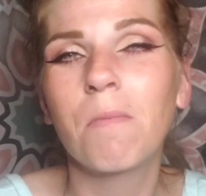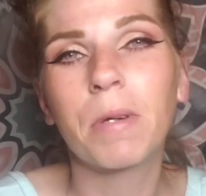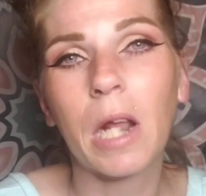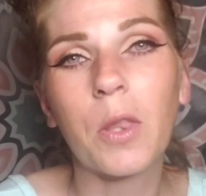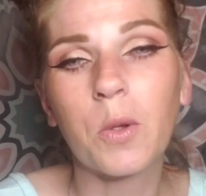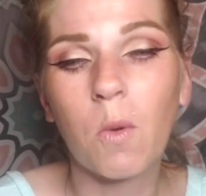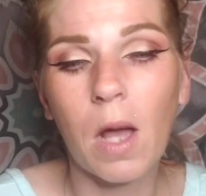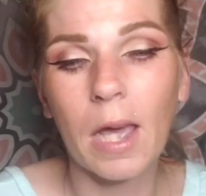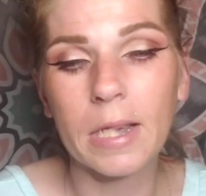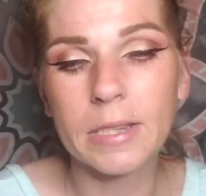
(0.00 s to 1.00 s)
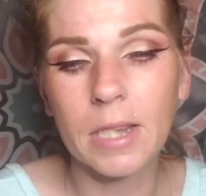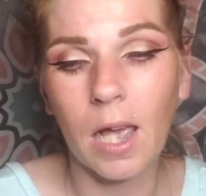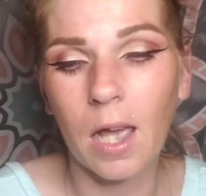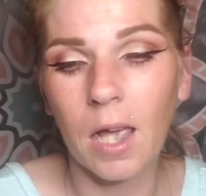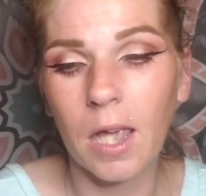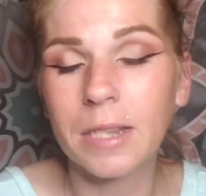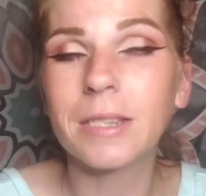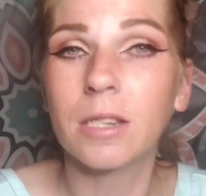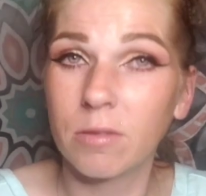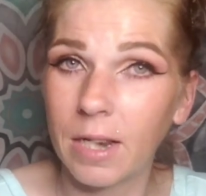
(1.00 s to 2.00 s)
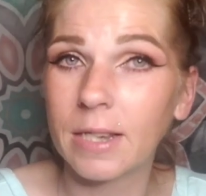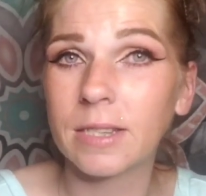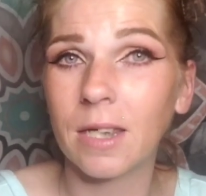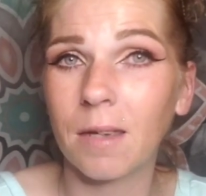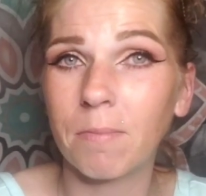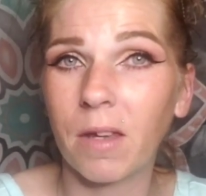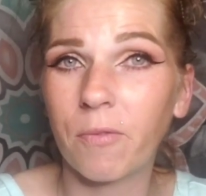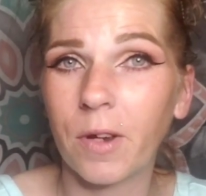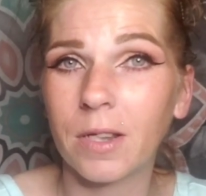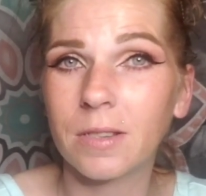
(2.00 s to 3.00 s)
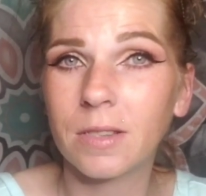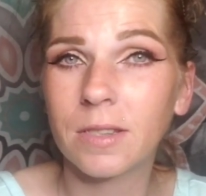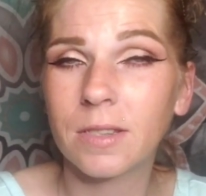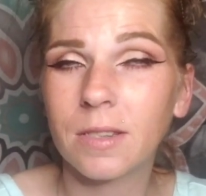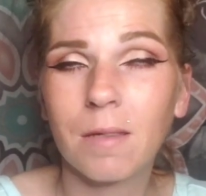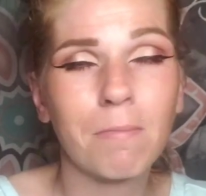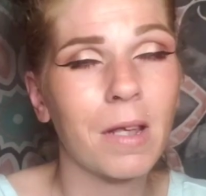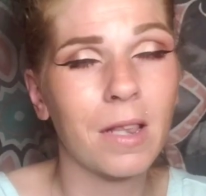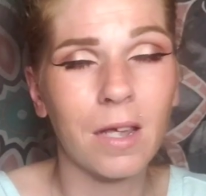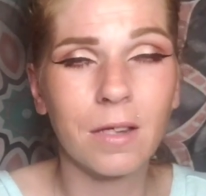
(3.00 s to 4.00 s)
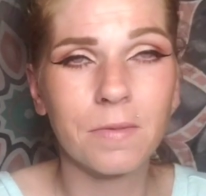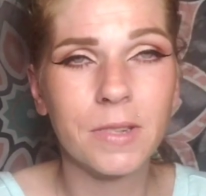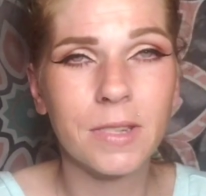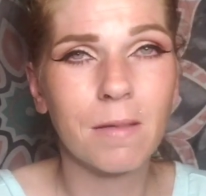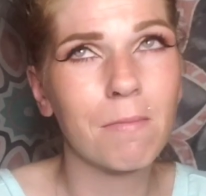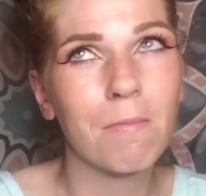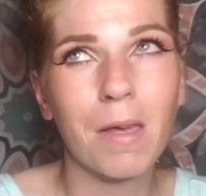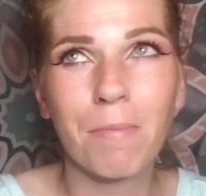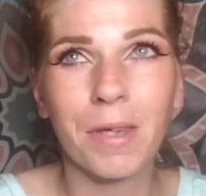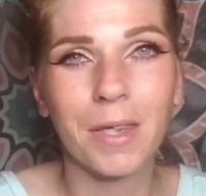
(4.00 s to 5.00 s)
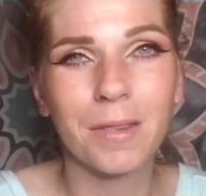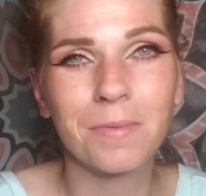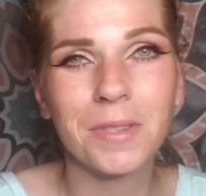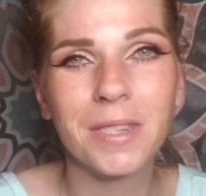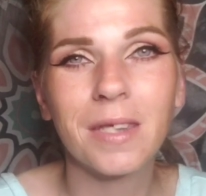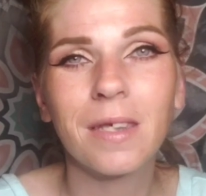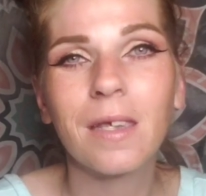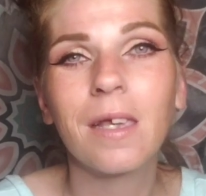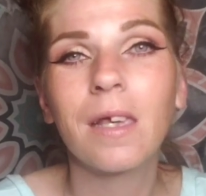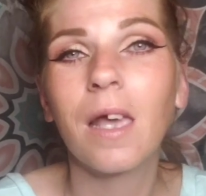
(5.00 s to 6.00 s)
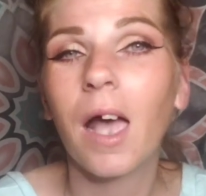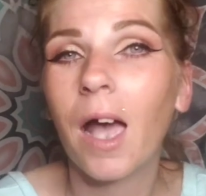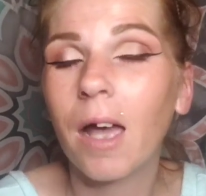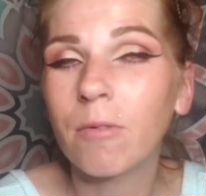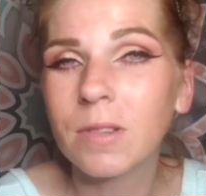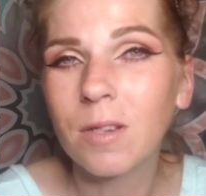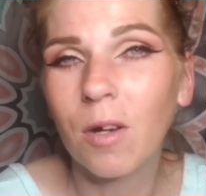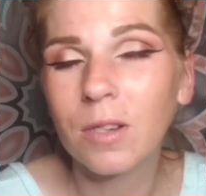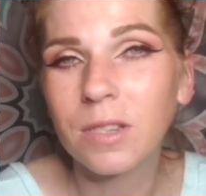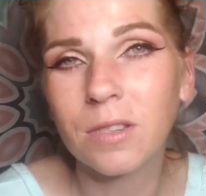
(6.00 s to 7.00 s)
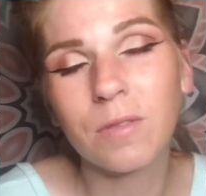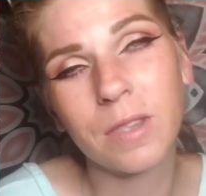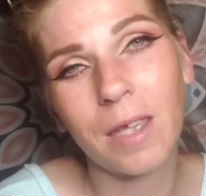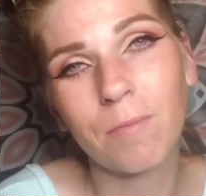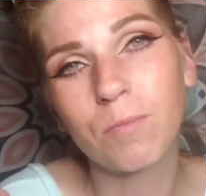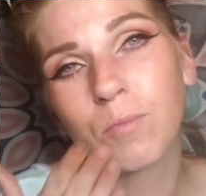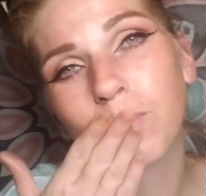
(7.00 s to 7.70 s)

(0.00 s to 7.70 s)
But otherwise, until next time, my friends, my loves, my babes, I will talk to you then.